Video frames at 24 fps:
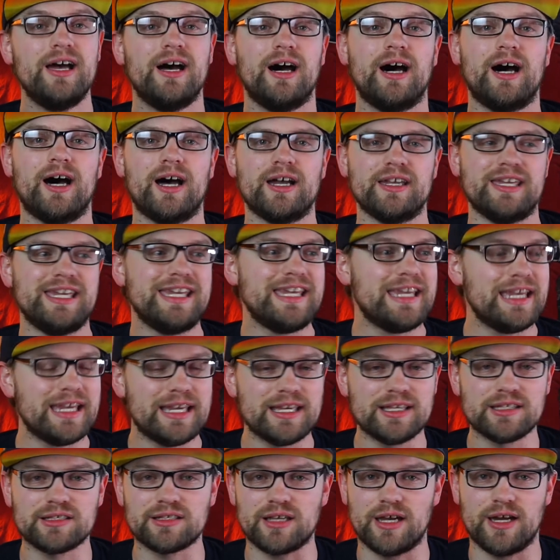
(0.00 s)
Uh, he
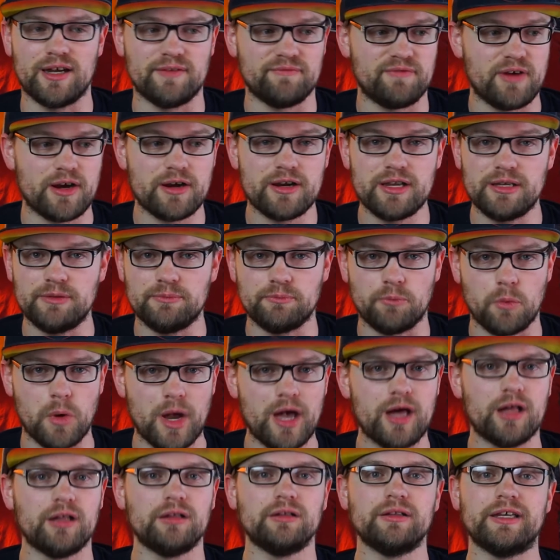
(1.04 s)
is a very
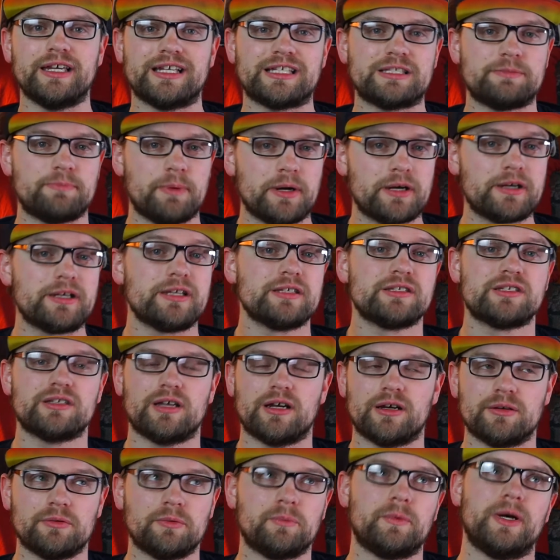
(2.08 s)
well experienced,
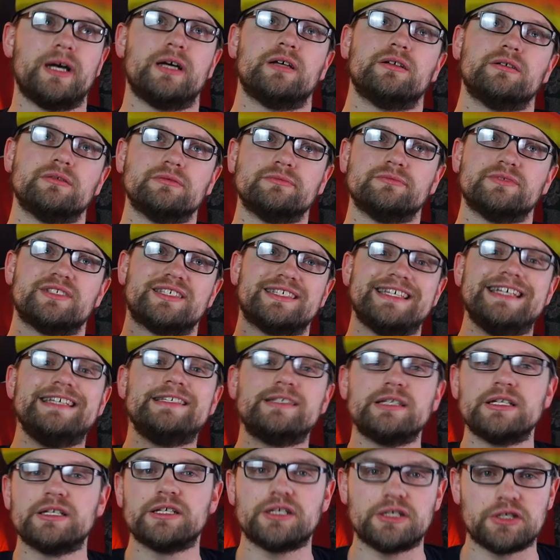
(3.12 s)
uh, well
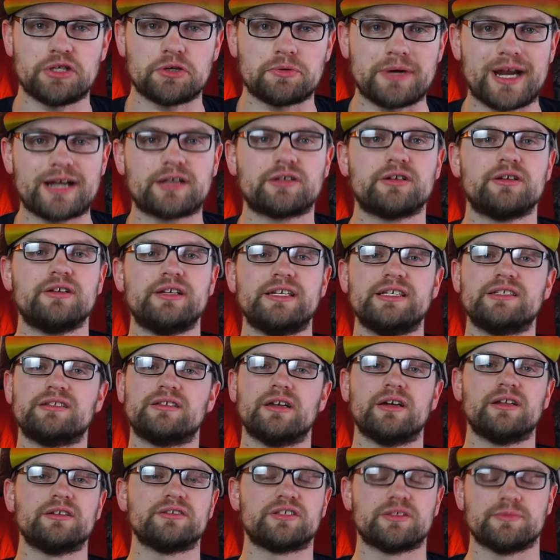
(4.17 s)
seasoned director. He's
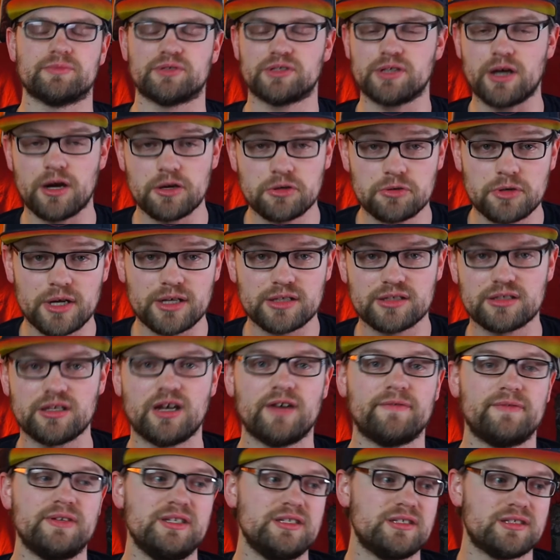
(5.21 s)
done some Star Trek
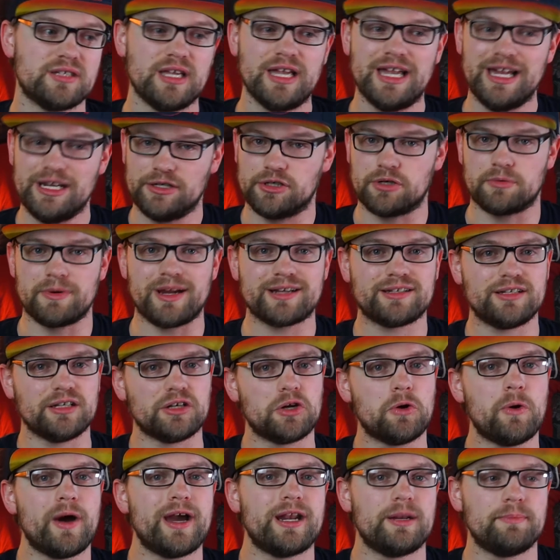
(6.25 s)
stuff. He's
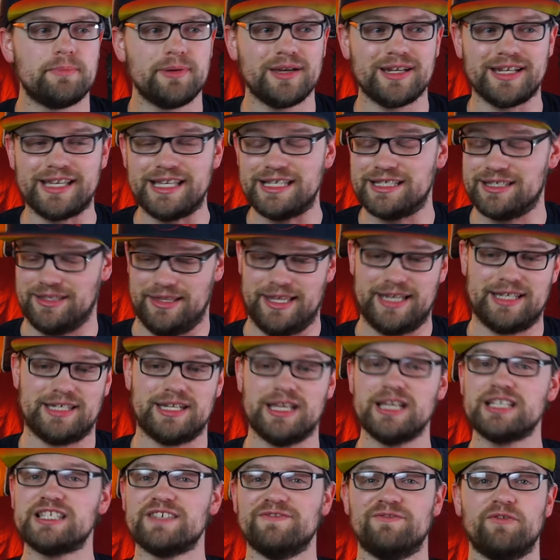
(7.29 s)
directed quite a bit. He's lent
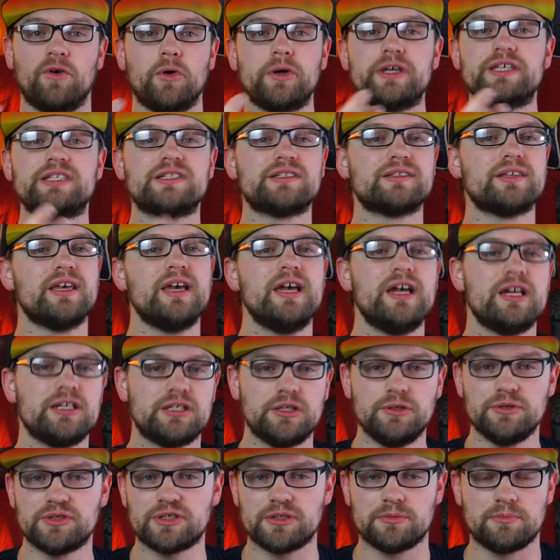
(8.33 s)
his voice
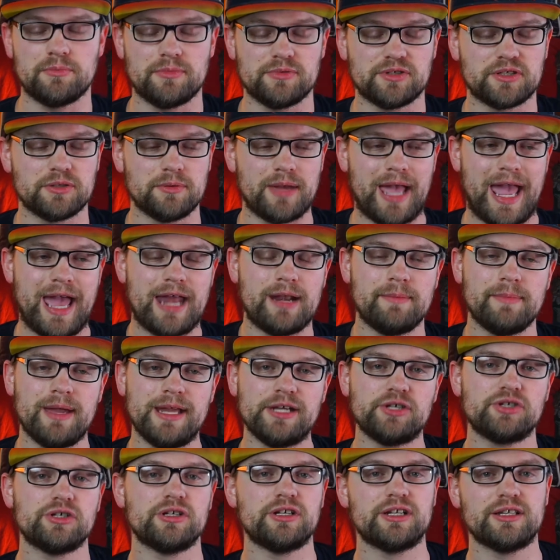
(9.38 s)
to some some
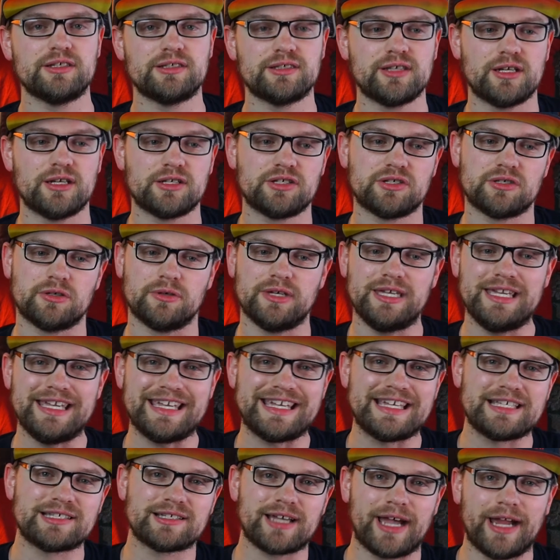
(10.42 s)
animation and such, so
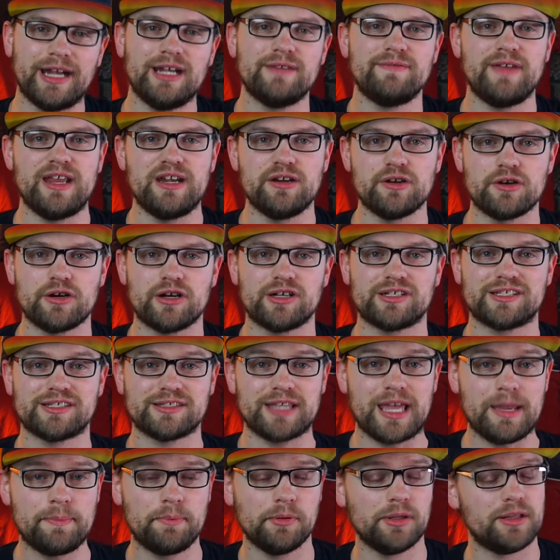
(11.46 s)
he is kind of a nerd
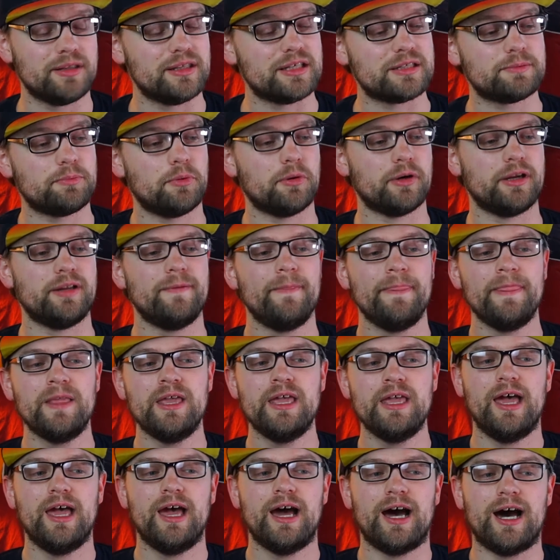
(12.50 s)
staple at this point.
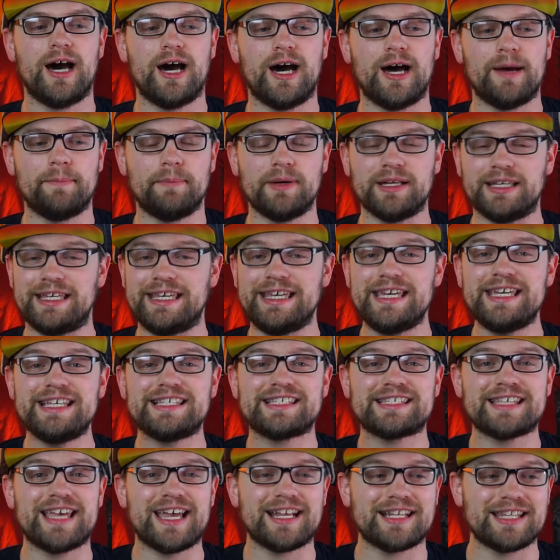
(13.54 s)
Uh, but he
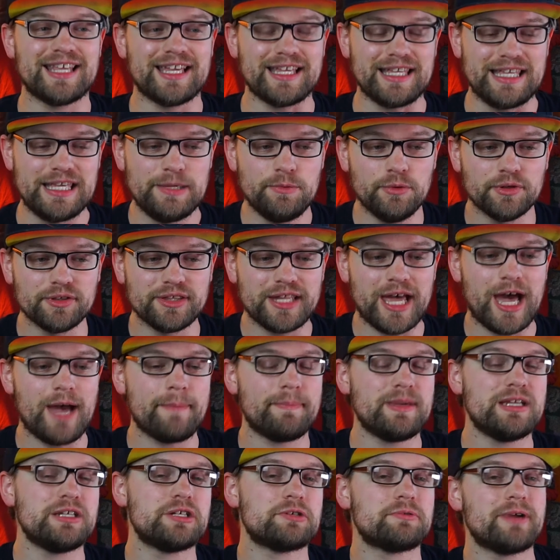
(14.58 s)
said that he will
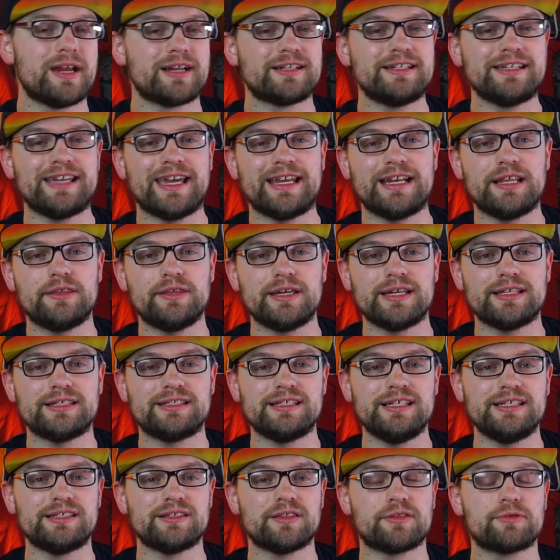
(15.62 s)
not be directing anything in
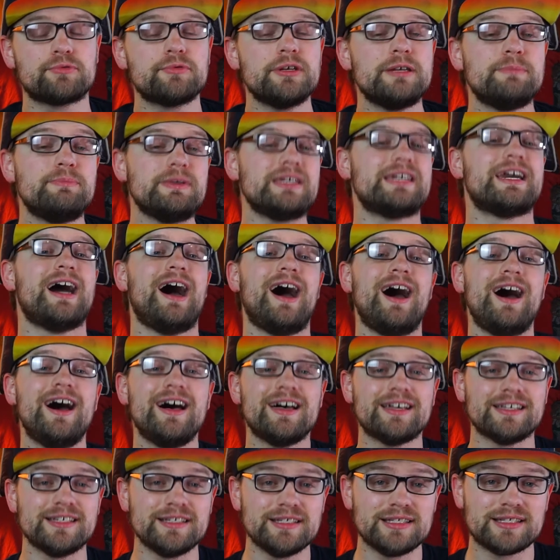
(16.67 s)
season three
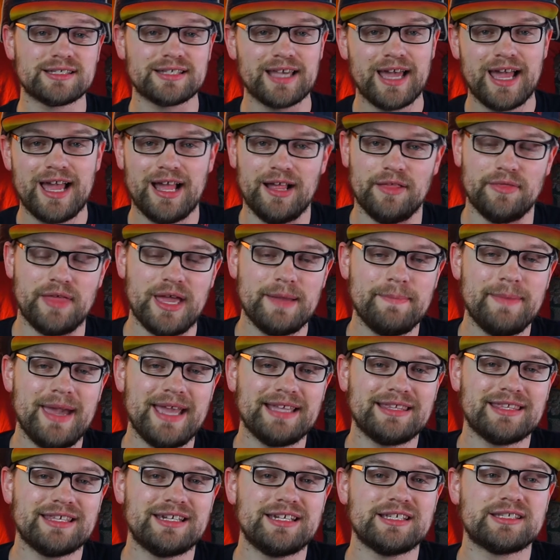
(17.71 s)
because they
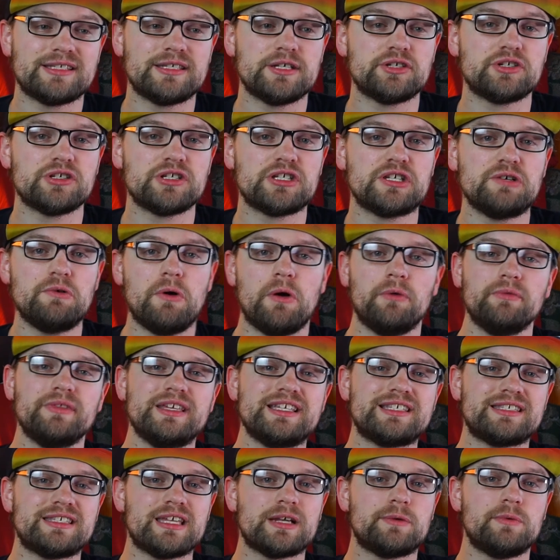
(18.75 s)
made the decision to only
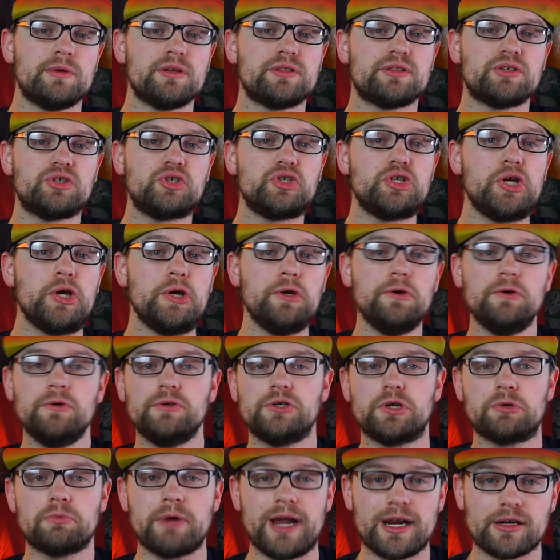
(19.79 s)
stick with two
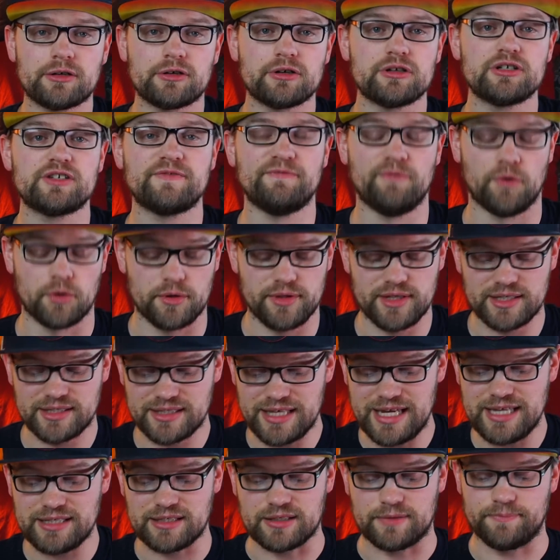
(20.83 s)
directors for the
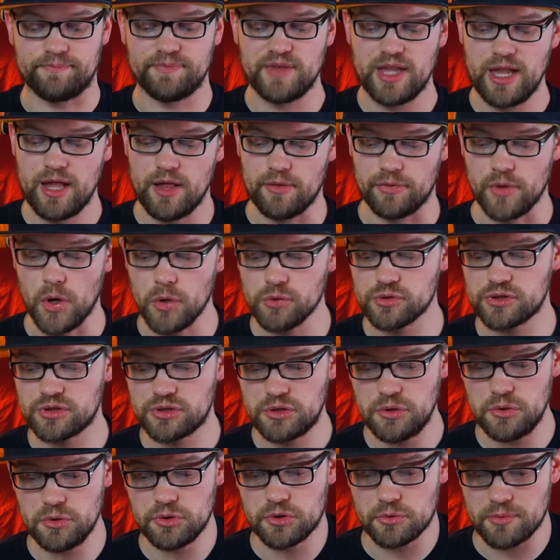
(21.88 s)
season. Those
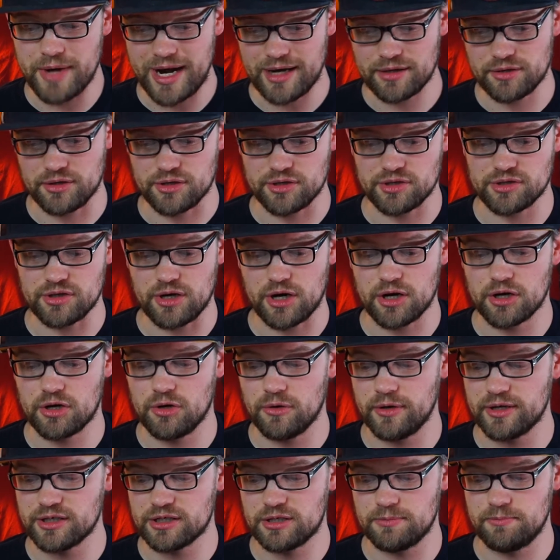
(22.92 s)
two directors are
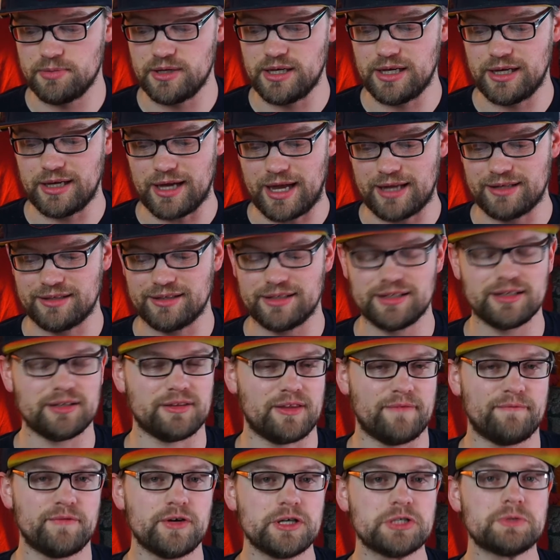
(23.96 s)
going to be, and
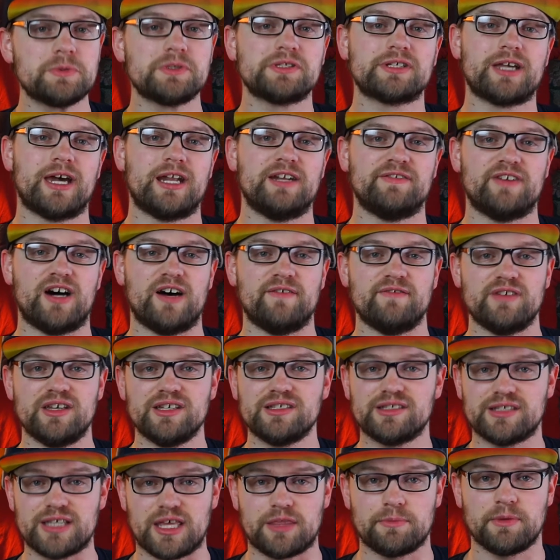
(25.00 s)
the first one's kind of
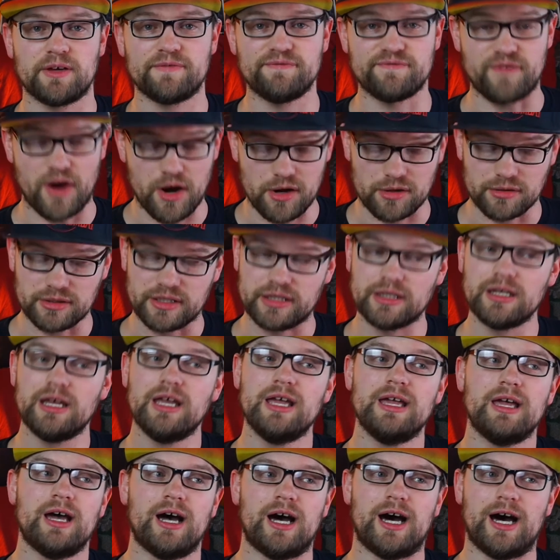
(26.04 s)
obvious, Seth MacFarlane.
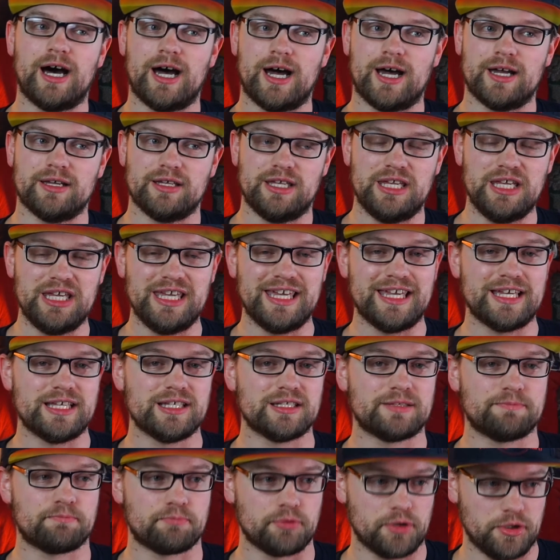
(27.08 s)
Uh, he
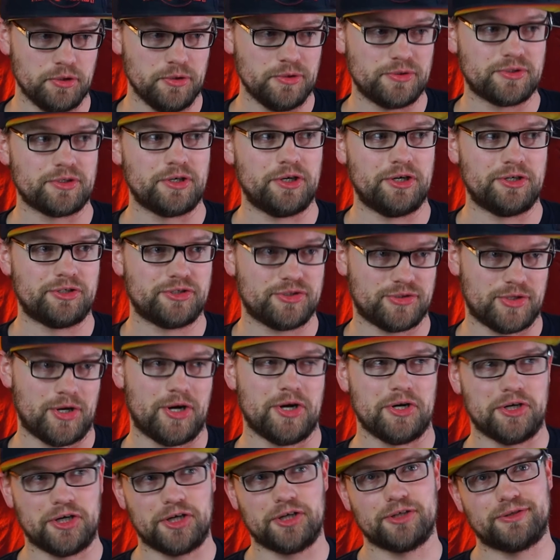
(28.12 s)
is producer,
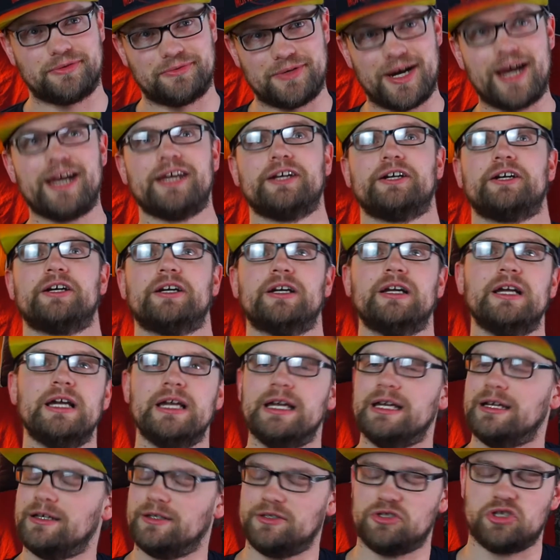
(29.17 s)
star, writer,
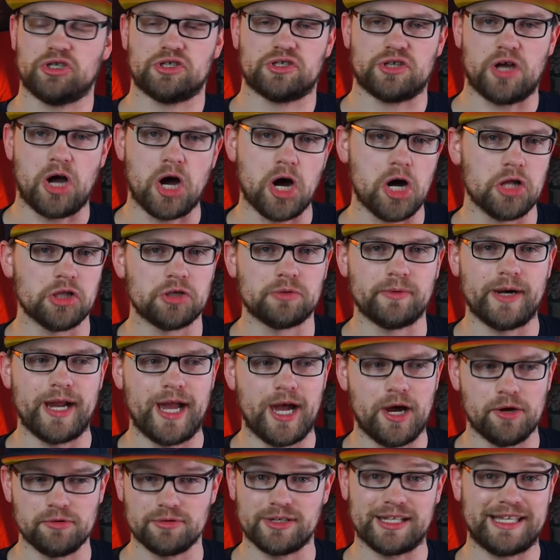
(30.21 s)
just all
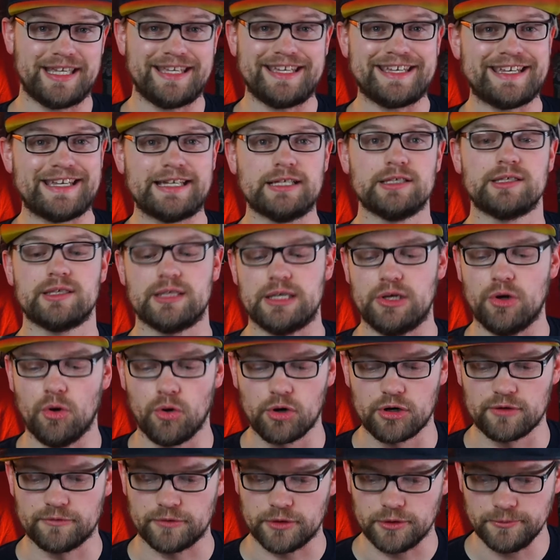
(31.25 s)
around. He is the
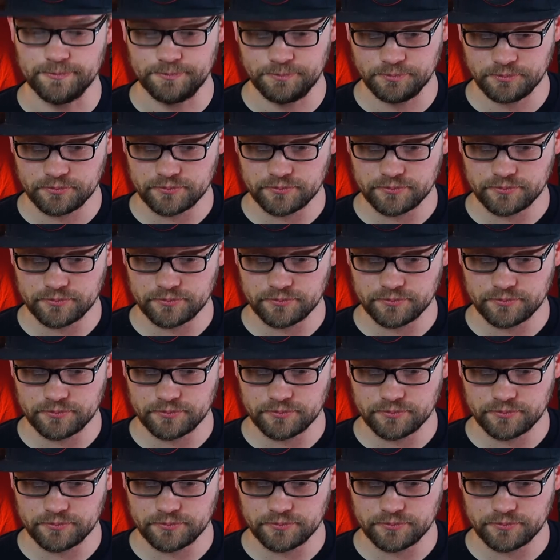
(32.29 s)
Orville